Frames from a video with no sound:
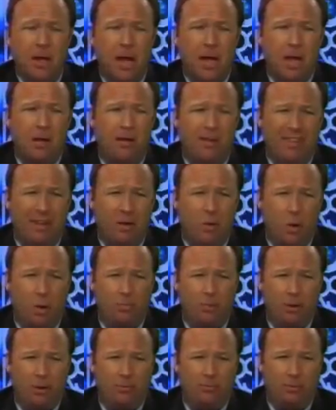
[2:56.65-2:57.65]
I love how the
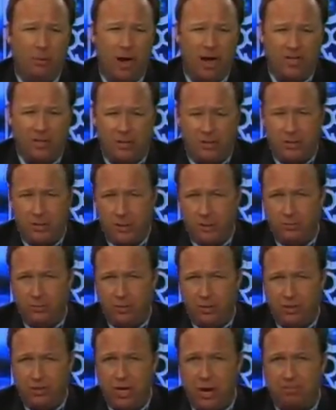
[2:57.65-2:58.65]
corporate
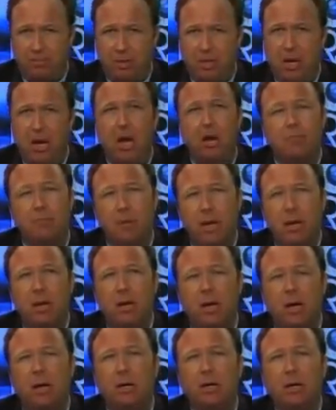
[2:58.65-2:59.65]
prostitute Decepticon
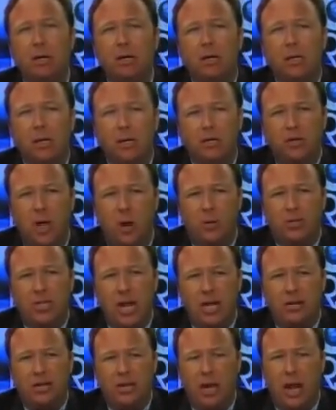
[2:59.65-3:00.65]
media is always
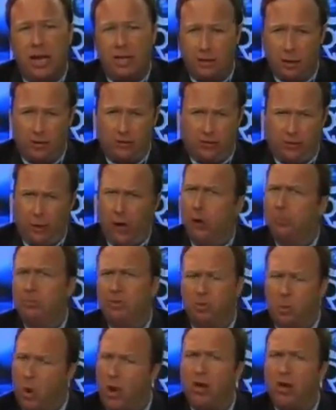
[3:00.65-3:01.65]
acting like the
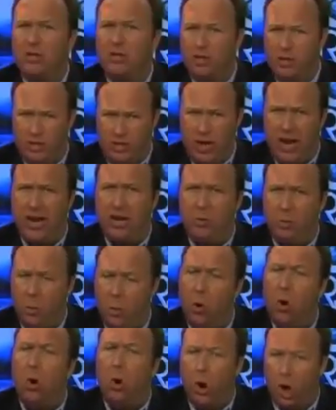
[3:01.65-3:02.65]
troops us to stay in
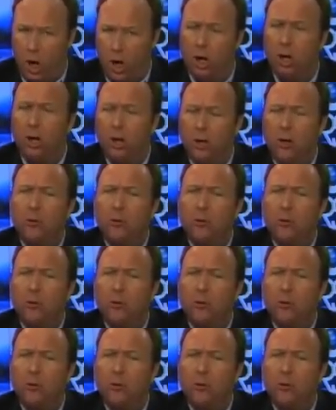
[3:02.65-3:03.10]
war.